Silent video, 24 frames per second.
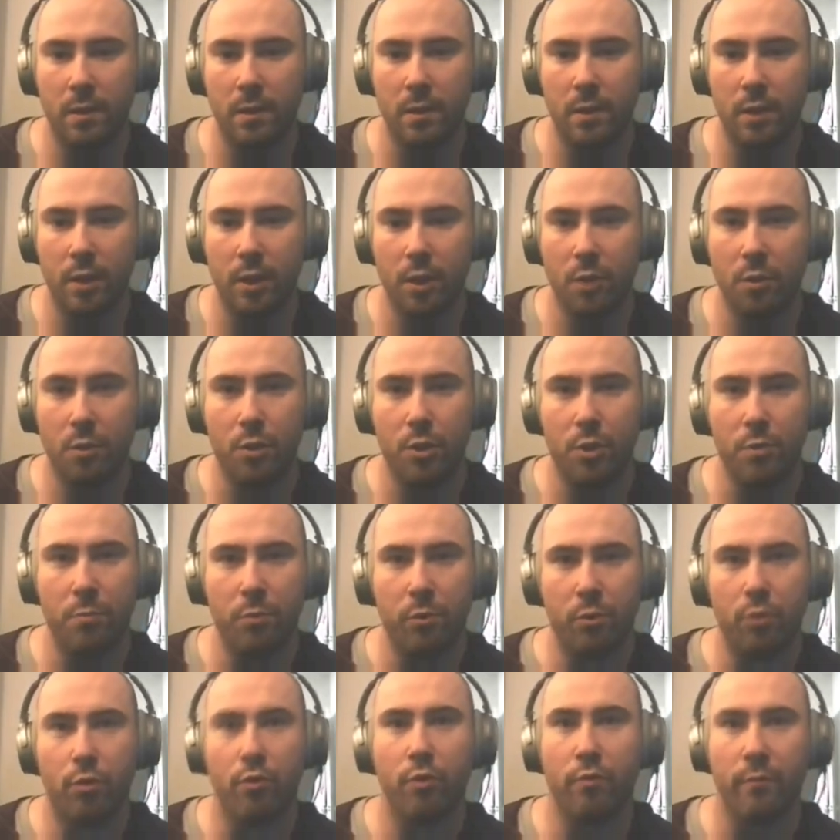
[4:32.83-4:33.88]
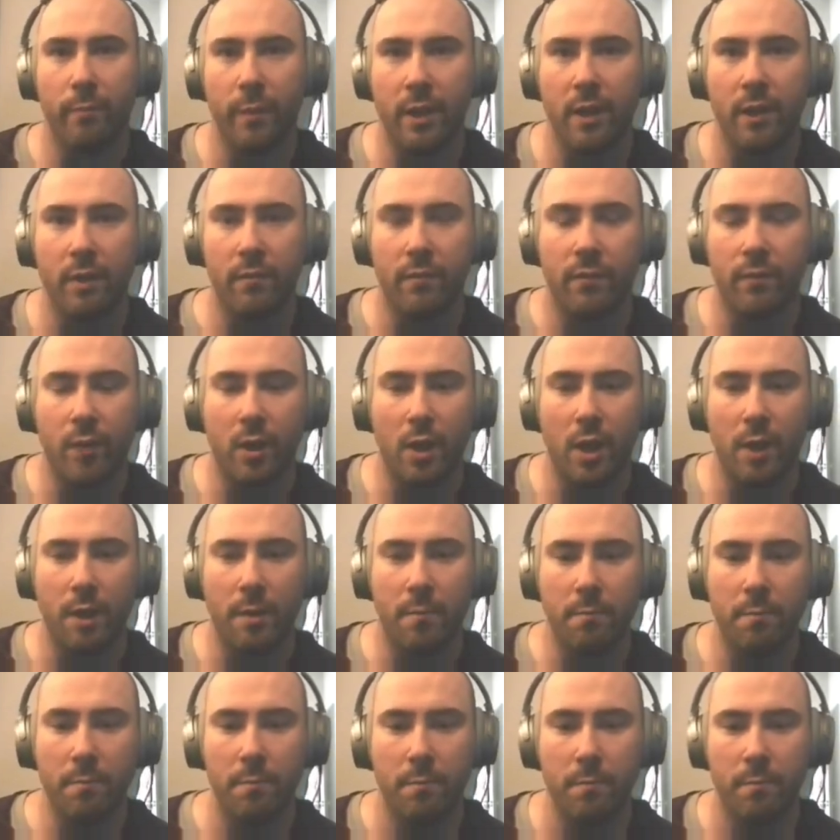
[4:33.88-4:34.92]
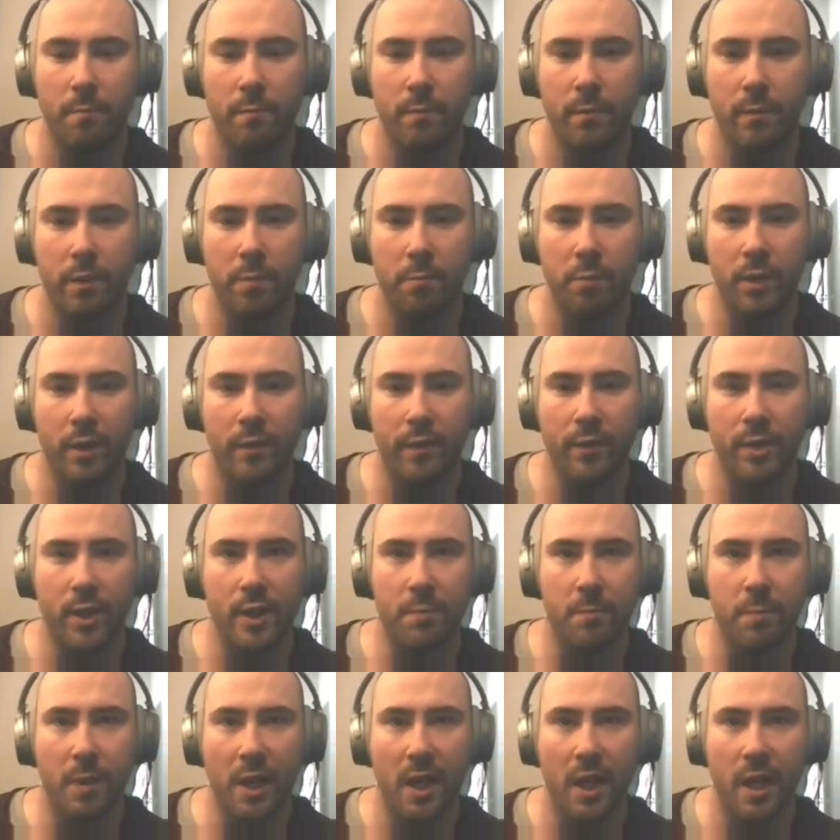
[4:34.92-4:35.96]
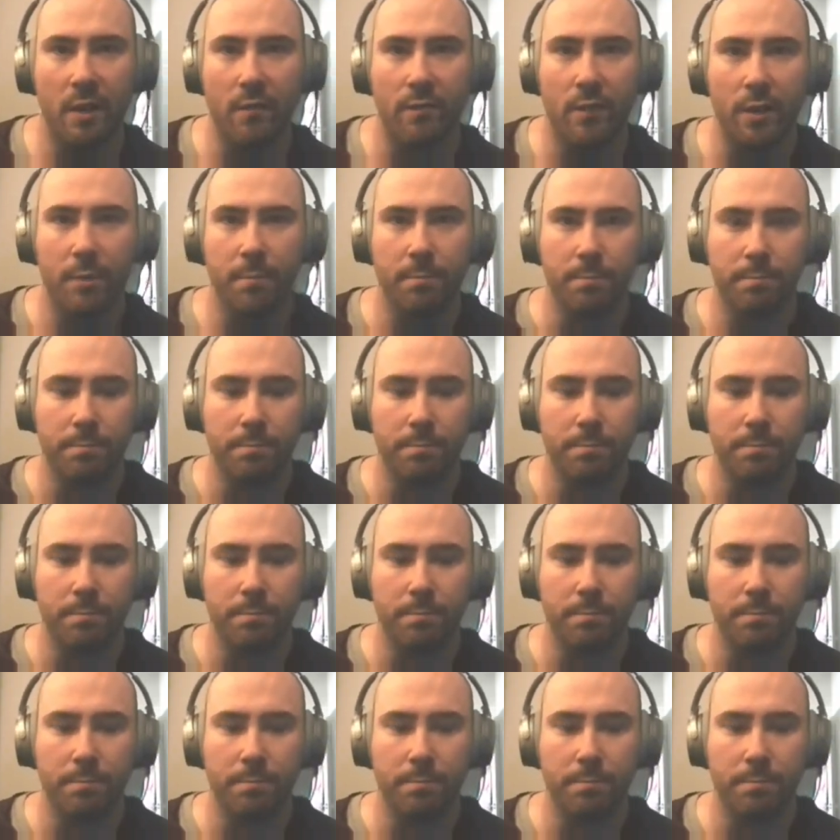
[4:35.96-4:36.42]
huge improvement from the previous behavior.